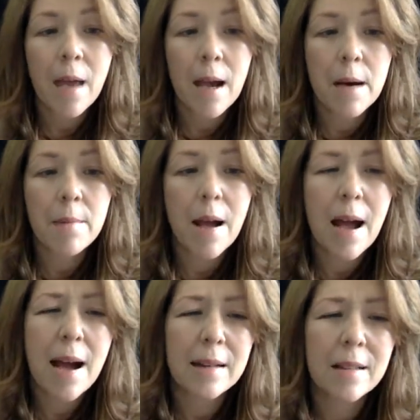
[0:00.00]
And
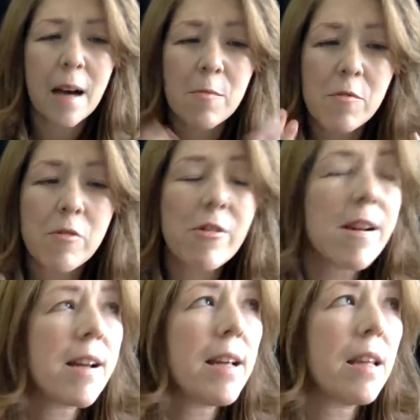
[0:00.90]
I'm
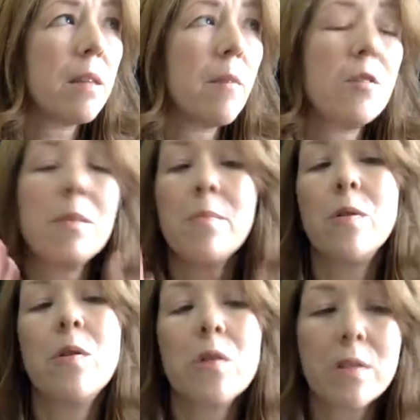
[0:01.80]
really, the most
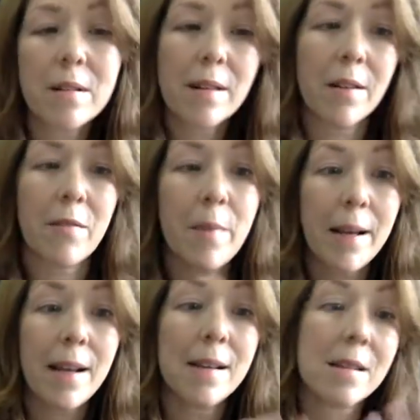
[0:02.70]
important thing for
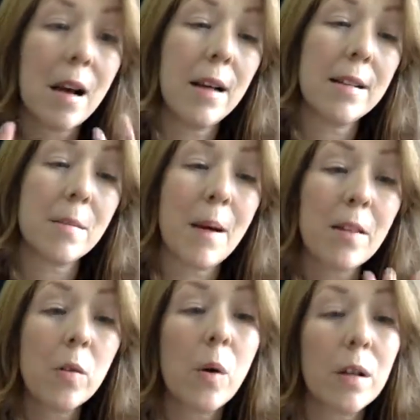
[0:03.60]
me is it's about the
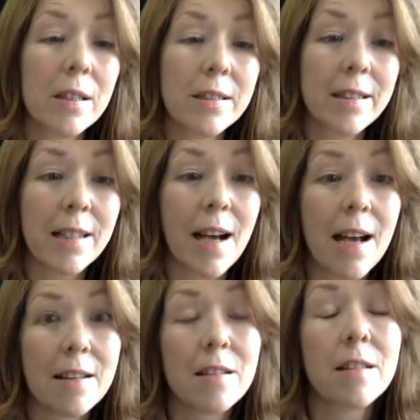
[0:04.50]
quality
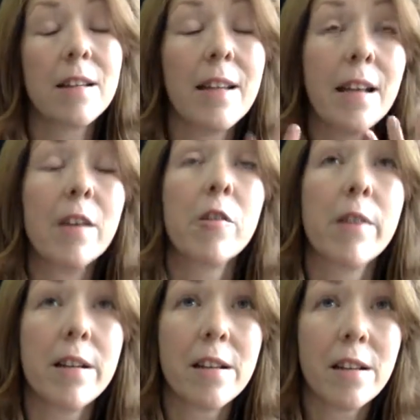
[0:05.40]
and the
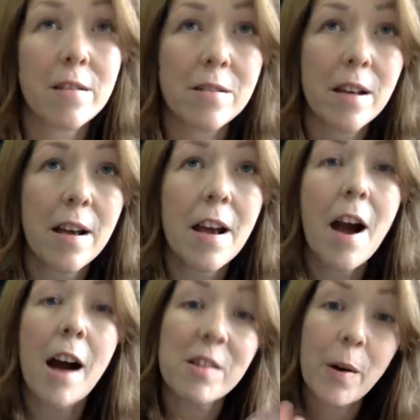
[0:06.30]
ingredients.
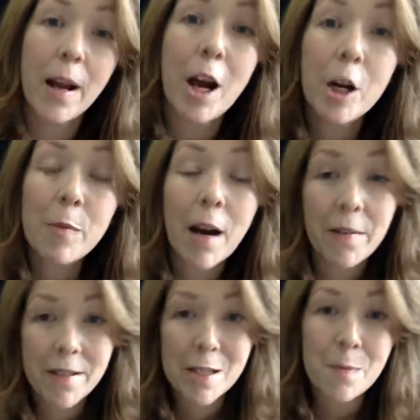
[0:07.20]
So I hope I've
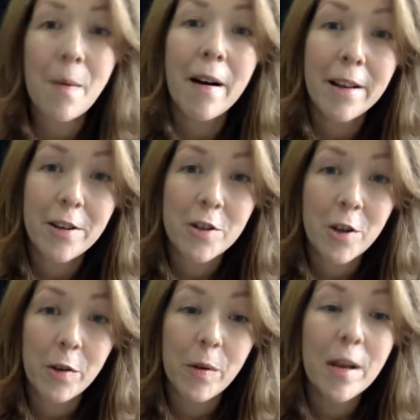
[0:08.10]
inspired
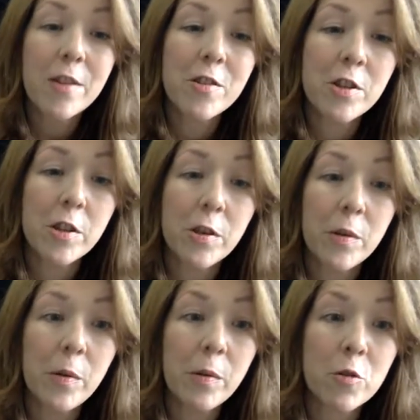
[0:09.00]
you
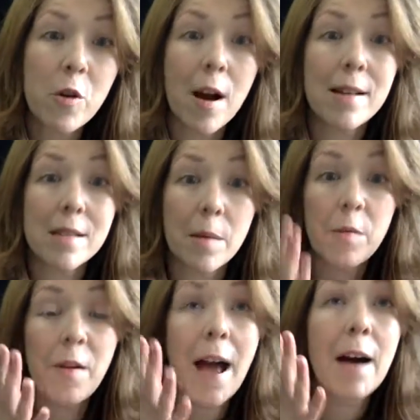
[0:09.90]
to try some
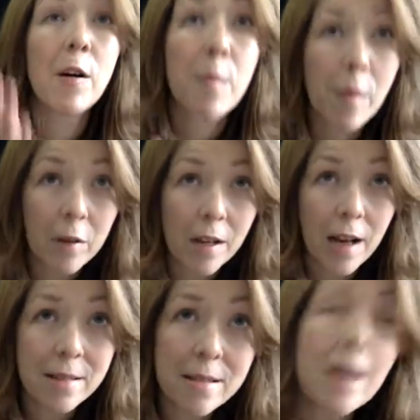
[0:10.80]
of our
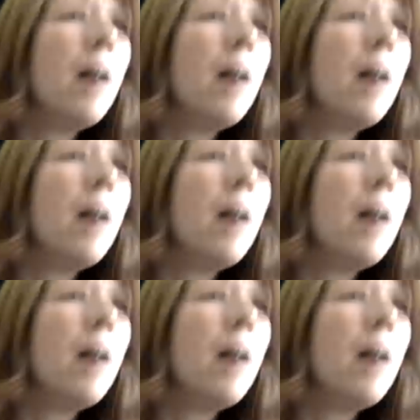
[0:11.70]
products